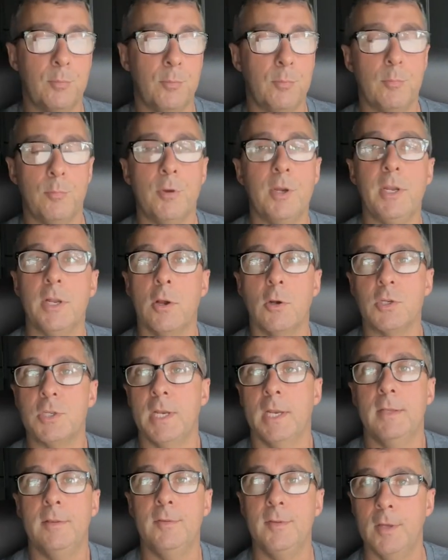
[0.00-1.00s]

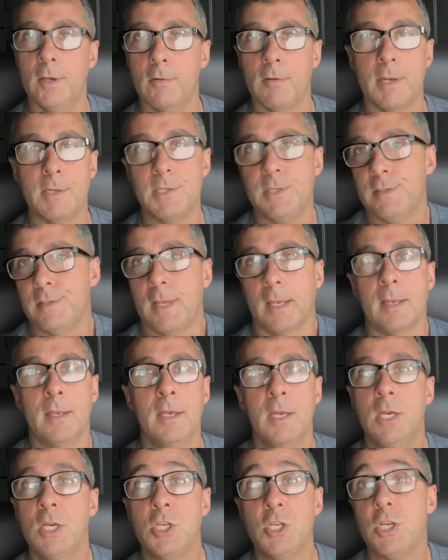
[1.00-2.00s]
pre-negotiated deal, right? She
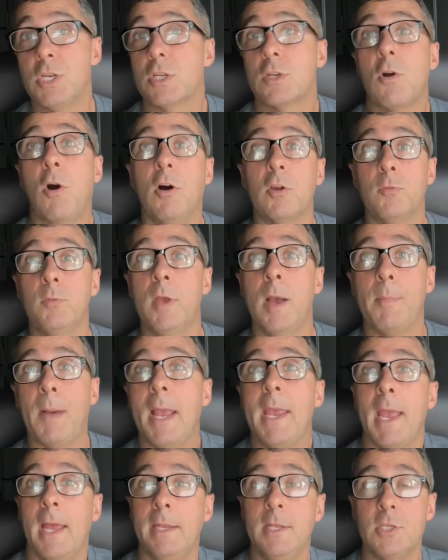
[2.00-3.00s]
just calls me up,
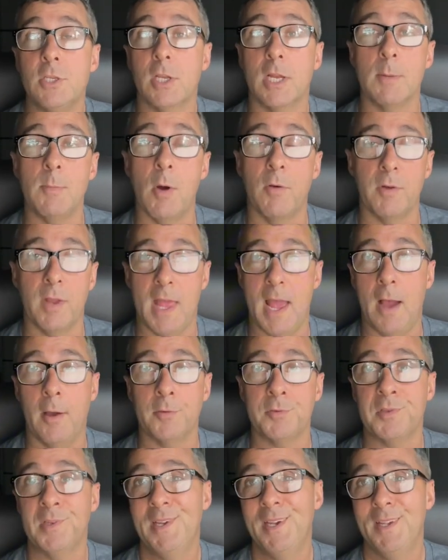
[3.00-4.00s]
"Hey, I need you to come over to the
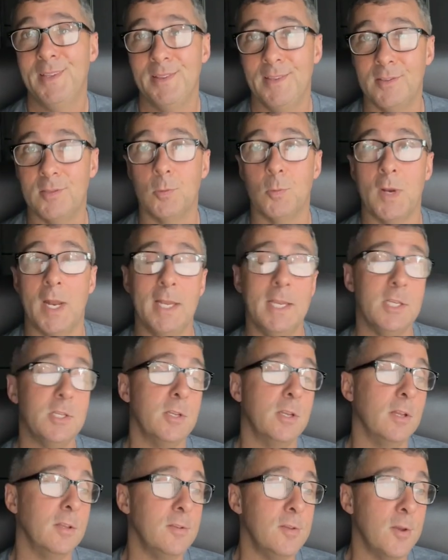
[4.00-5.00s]
house. This is what I need you
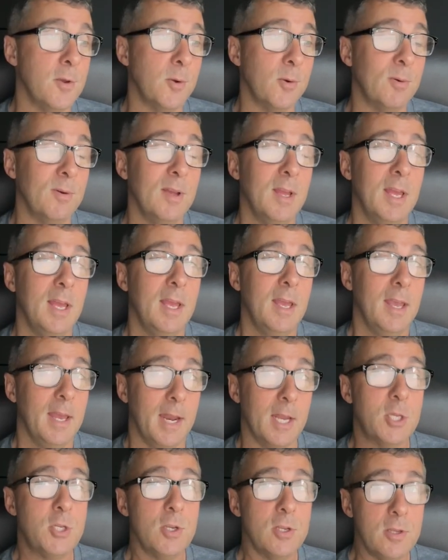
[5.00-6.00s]
to do." And
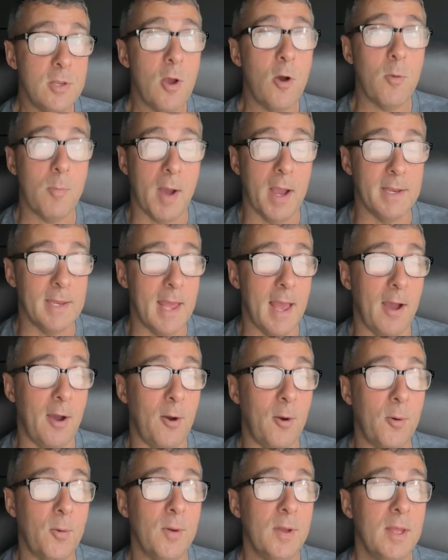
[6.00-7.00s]
I should know by
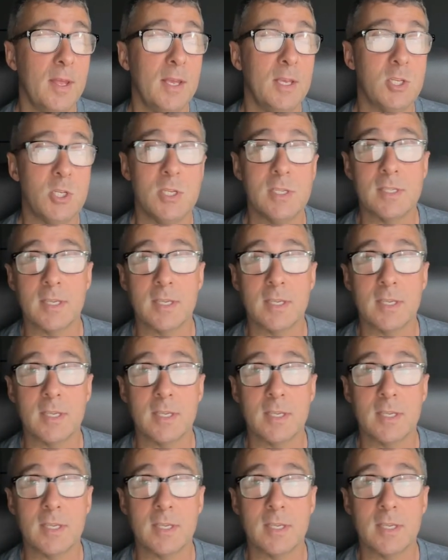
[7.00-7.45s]
now, she's